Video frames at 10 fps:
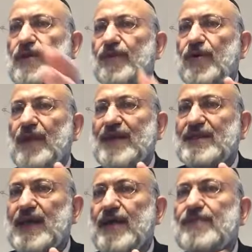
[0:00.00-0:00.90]
for
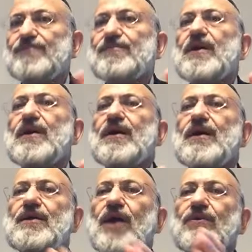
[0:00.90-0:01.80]
myself.
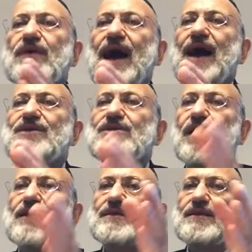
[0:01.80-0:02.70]
No, the Kahal
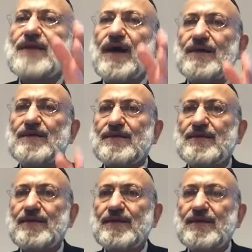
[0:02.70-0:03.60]
Israel did that.
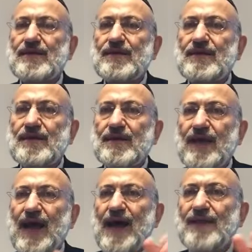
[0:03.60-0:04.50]

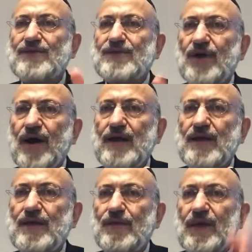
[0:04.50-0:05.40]
The Kahal
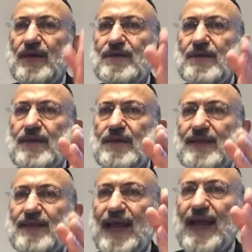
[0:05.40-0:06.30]
Israel, when
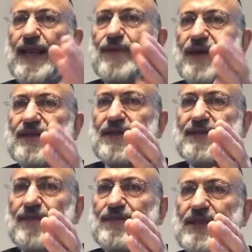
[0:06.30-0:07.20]
they elevated
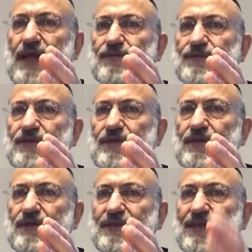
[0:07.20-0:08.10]
themselves
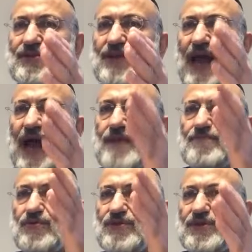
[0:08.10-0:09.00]
such a high
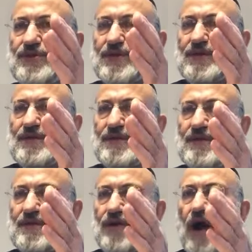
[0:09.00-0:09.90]
position,
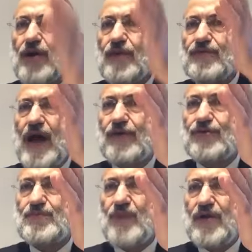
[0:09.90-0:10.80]
close
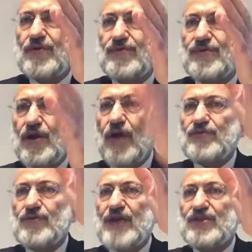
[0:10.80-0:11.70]

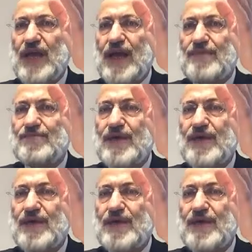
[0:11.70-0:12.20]
to Hashem,